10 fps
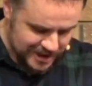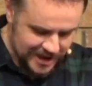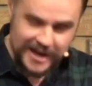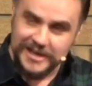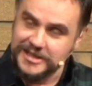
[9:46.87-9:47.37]

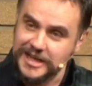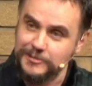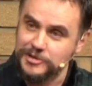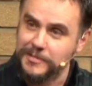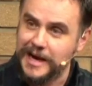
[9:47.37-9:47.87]
and his name
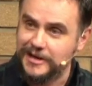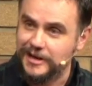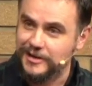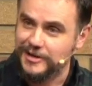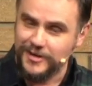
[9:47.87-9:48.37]
was Macca.
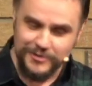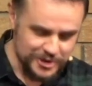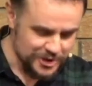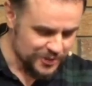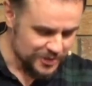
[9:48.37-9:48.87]
Everyone
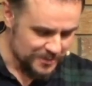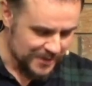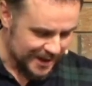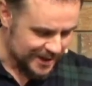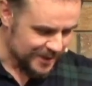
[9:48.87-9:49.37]
just called him
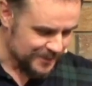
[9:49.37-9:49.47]
Macca.